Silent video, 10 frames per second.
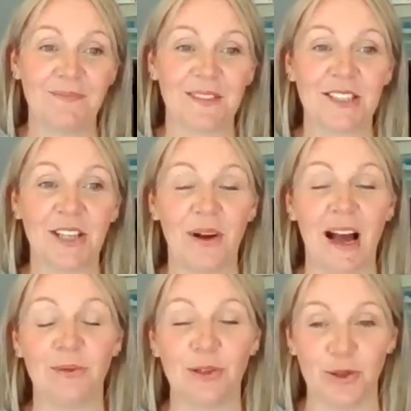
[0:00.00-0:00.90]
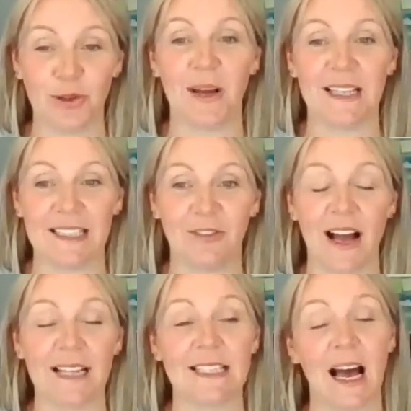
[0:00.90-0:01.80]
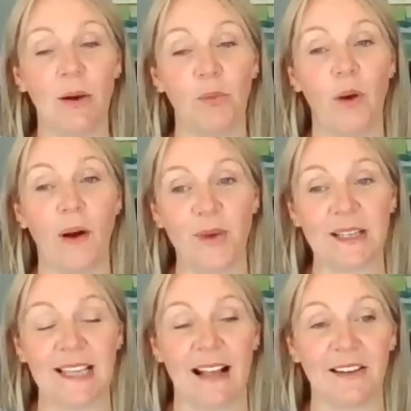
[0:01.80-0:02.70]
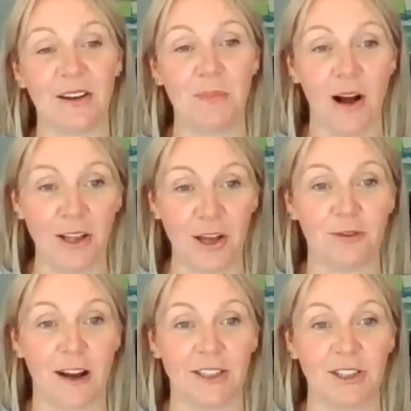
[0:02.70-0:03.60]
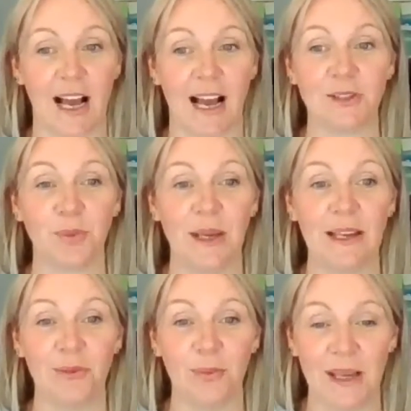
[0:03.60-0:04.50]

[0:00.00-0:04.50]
So I would always advise that. And when we're selling an Apollo franchise, we